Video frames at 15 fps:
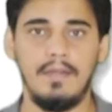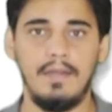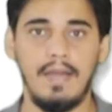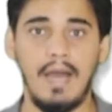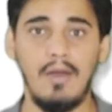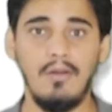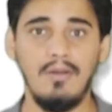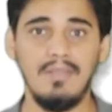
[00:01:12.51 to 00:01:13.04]

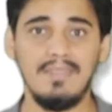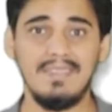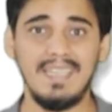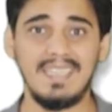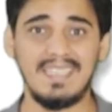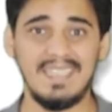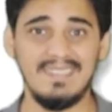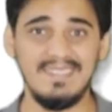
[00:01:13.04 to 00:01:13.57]
Now the
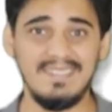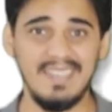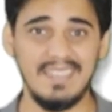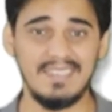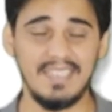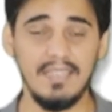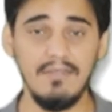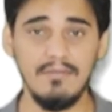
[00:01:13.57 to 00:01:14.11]

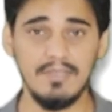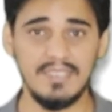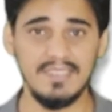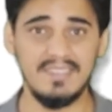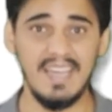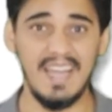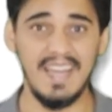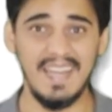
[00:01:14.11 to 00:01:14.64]
concession, which
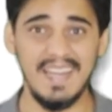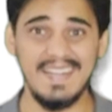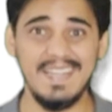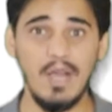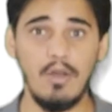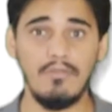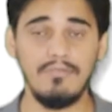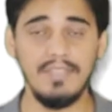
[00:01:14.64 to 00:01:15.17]
is the
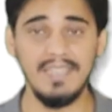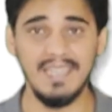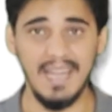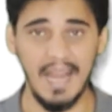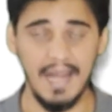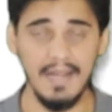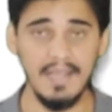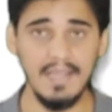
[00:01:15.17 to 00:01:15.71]
area of the
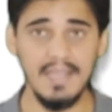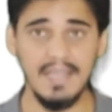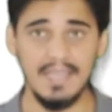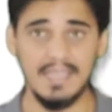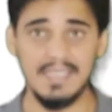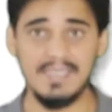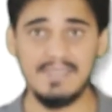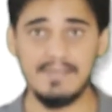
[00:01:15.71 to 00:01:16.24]
land,
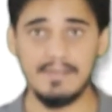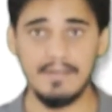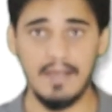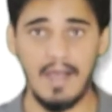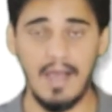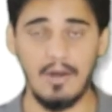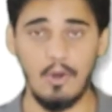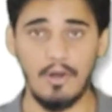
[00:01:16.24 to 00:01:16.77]
is
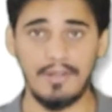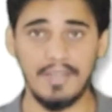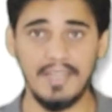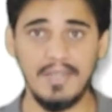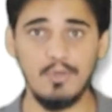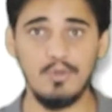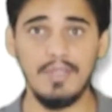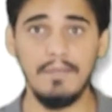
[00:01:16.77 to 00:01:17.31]

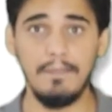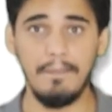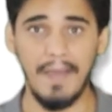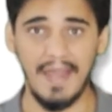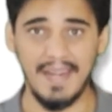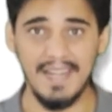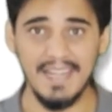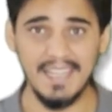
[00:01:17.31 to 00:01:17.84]
allotted to the
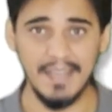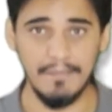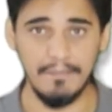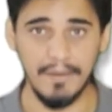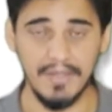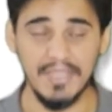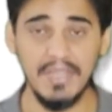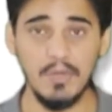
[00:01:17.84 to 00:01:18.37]
parent
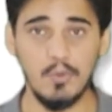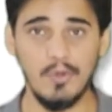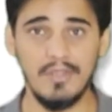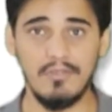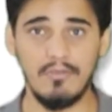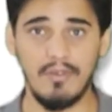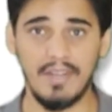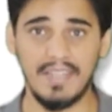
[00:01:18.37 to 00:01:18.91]
company who
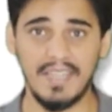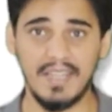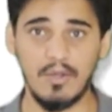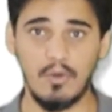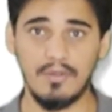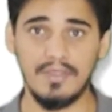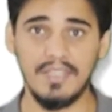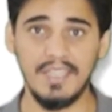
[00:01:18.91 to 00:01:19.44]
is working
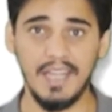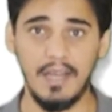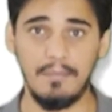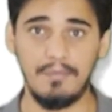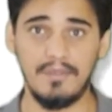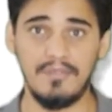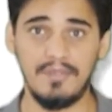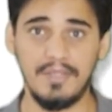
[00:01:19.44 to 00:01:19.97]
on the
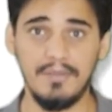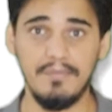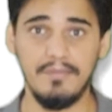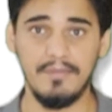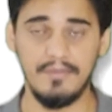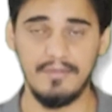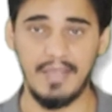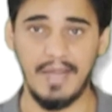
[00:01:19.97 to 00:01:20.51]

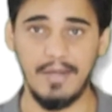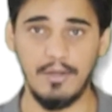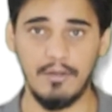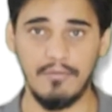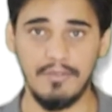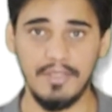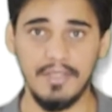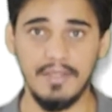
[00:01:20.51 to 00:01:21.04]
upstream side
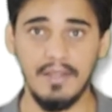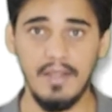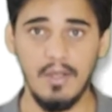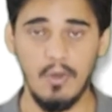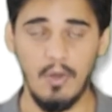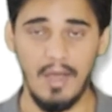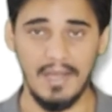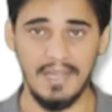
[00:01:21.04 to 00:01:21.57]
of the
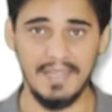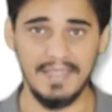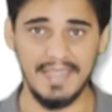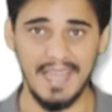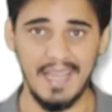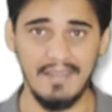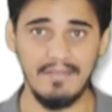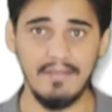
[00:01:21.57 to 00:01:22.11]
oil and
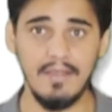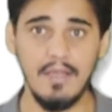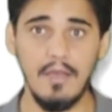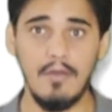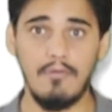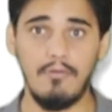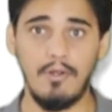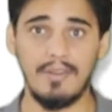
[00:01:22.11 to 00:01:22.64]
gas
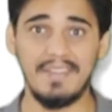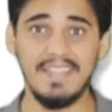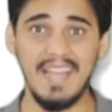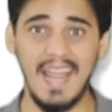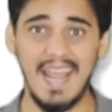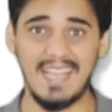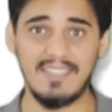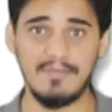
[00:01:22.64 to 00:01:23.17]
for the
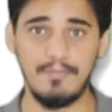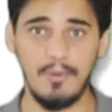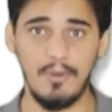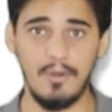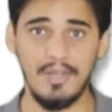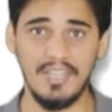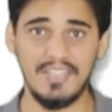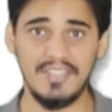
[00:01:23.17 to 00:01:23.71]

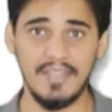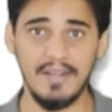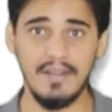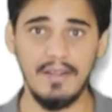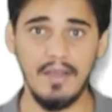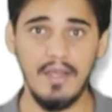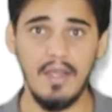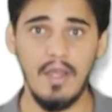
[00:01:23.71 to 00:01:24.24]

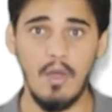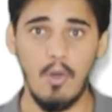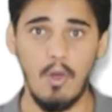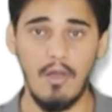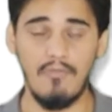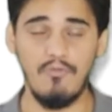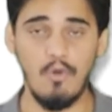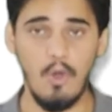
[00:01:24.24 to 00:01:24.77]
exploration
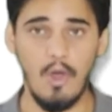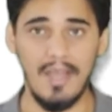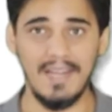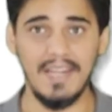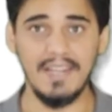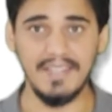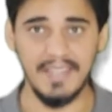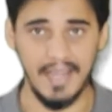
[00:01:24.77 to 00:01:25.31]
of oil
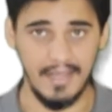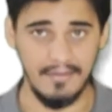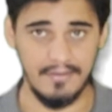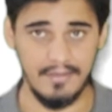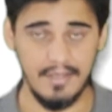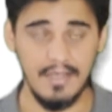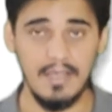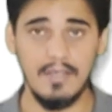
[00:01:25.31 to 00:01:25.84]
and gas.
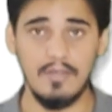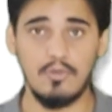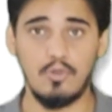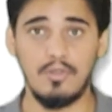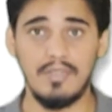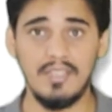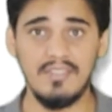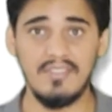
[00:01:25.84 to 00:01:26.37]
So
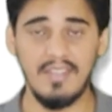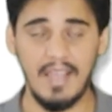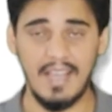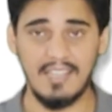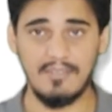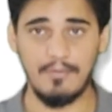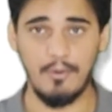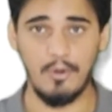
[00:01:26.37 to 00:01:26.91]
this
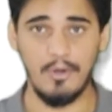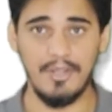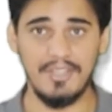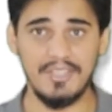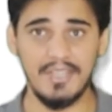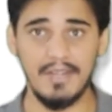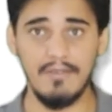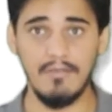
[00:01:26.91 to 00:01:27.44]

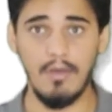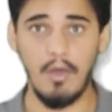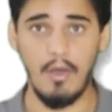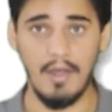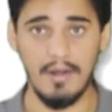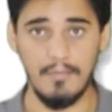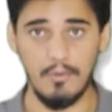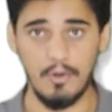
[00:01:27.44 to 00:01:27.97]
exploration
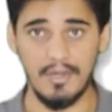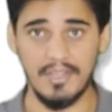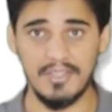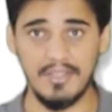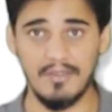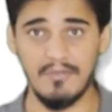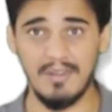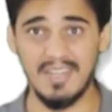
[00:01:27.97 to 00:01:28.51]
and
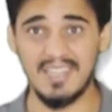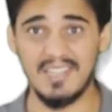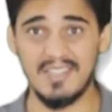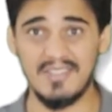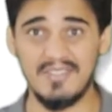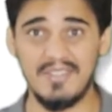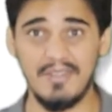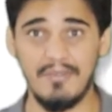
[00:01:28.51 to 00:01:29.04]
production work
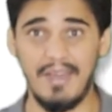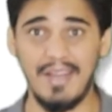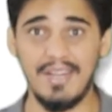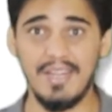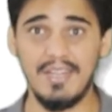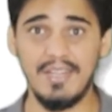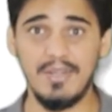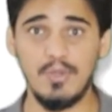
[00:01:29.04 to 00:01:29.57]
is
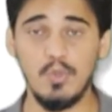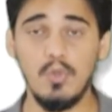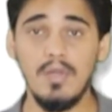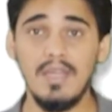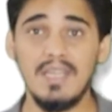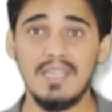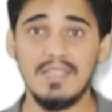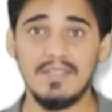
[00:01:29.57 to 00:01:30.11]
divided into
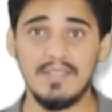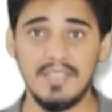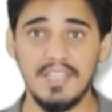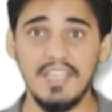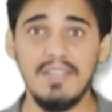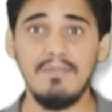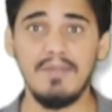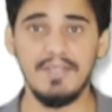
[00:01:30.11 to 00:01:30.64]

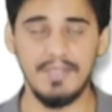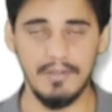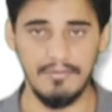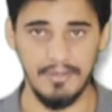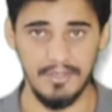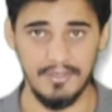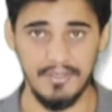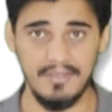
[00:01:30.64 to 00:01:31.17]
three major
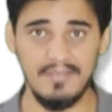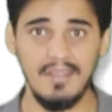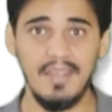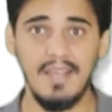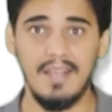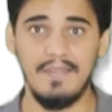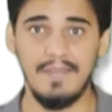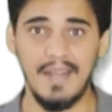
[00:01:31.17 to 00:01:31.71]
phases.
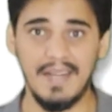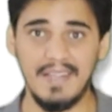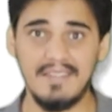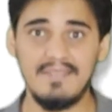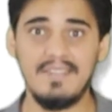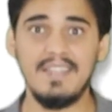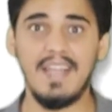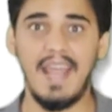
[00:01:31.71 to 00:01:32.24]
That
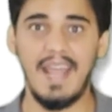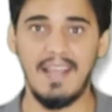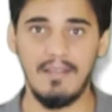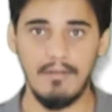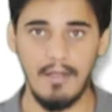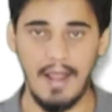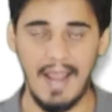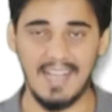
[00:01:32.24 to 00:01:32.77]
is the
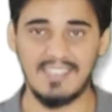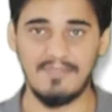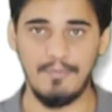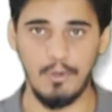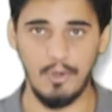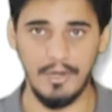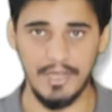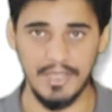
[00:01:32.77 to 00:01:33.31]

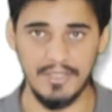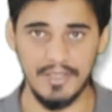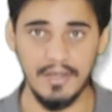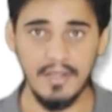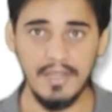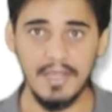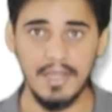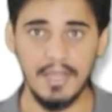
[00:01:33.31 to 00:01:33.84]

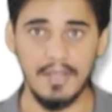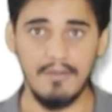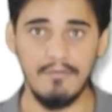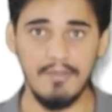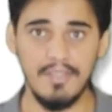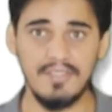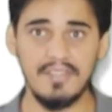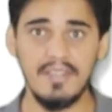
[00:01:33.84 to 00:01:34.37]
exploration, in
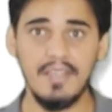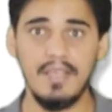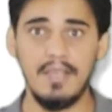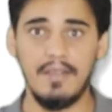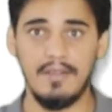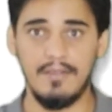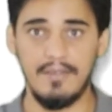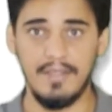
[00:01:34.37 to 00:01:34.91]
which
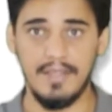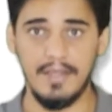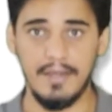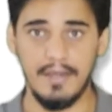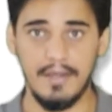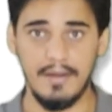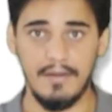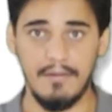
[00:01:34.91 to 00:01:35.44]

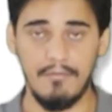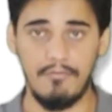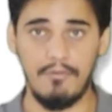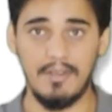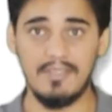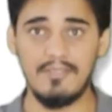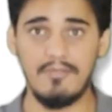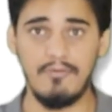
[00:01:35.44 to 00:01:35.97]
the
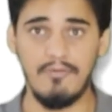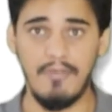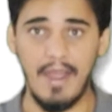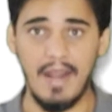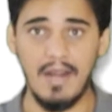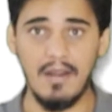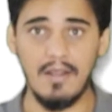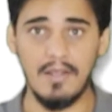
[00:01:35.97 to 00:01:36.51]
first
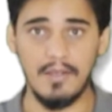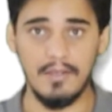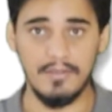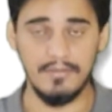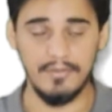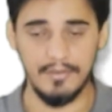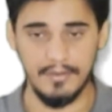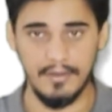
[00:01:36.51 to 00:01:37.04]
well is